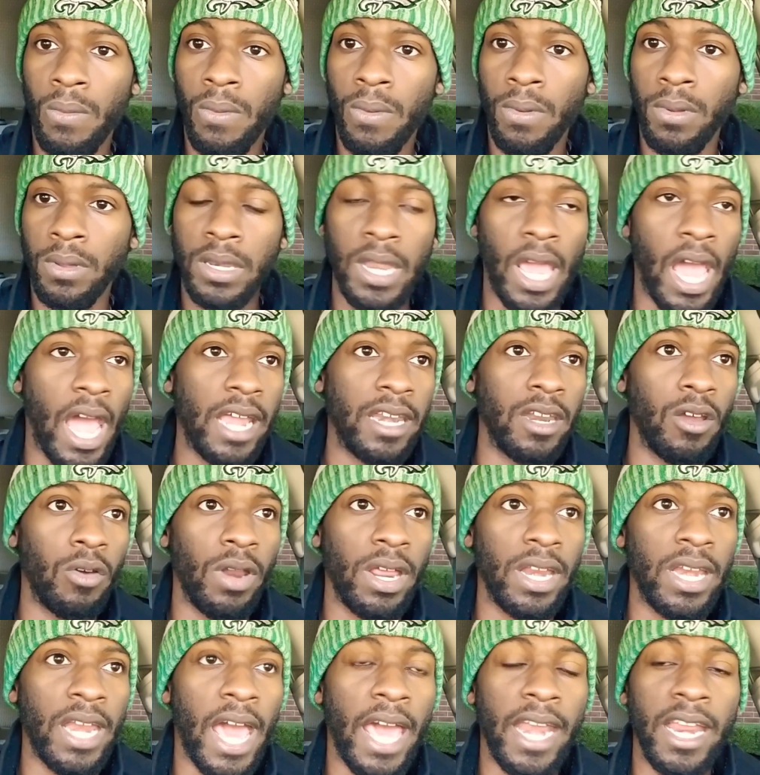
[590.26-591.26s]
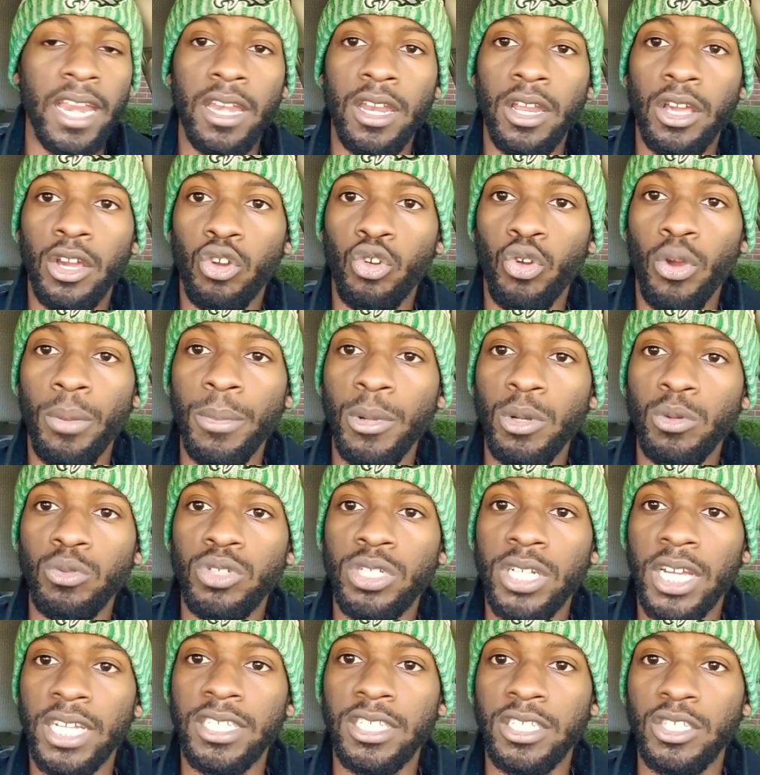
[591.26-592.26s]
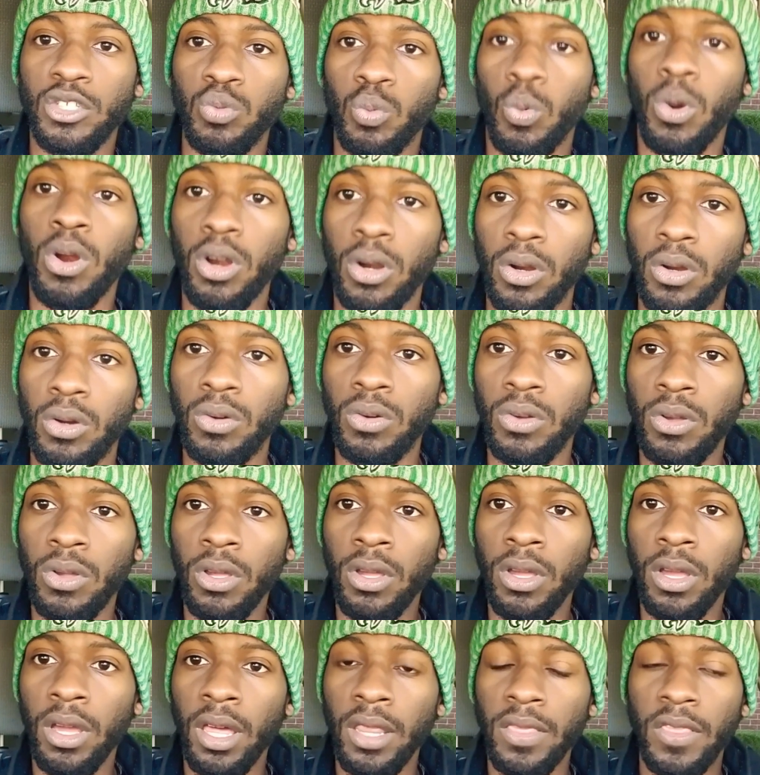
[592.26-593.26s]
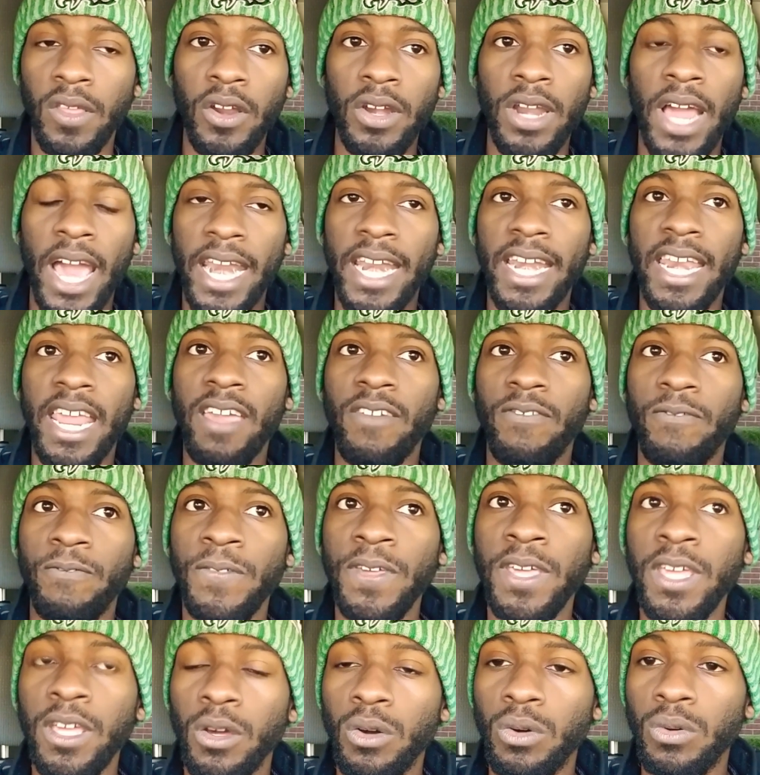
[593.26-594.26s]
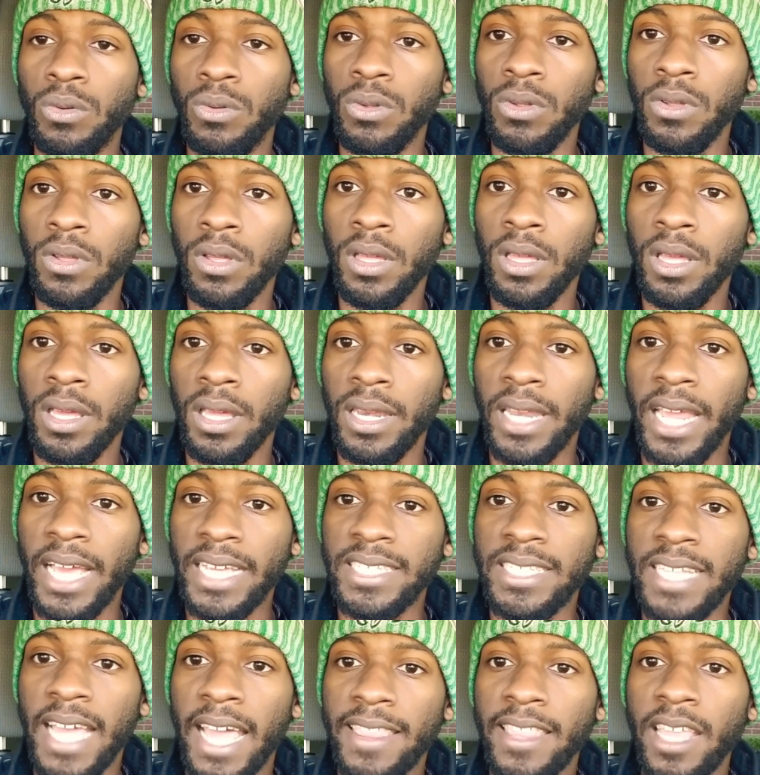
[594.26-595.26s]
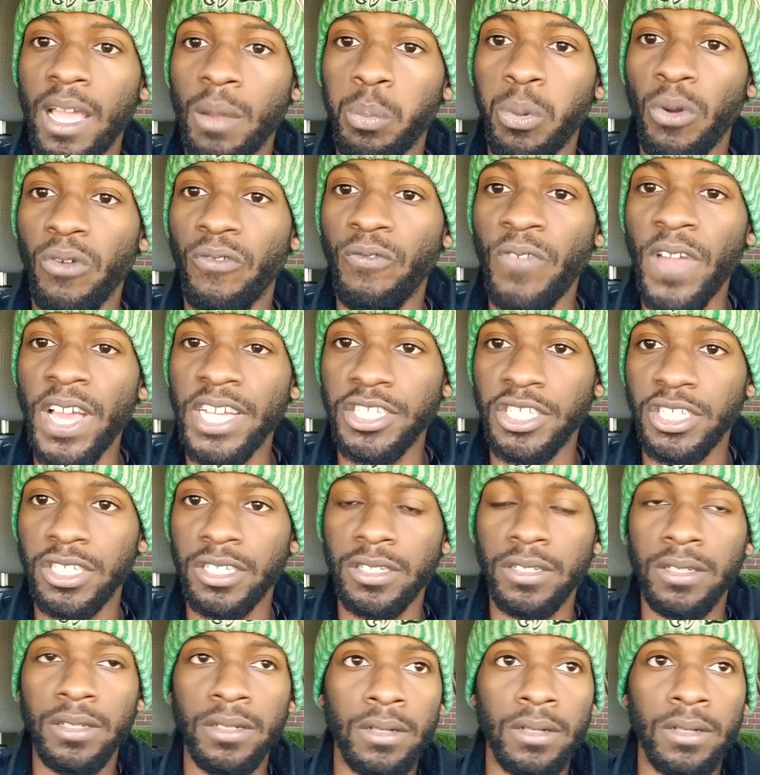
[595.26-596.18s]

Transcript: Now, I know they're not in the criminal justice world. They're not in that field. That's not their profession.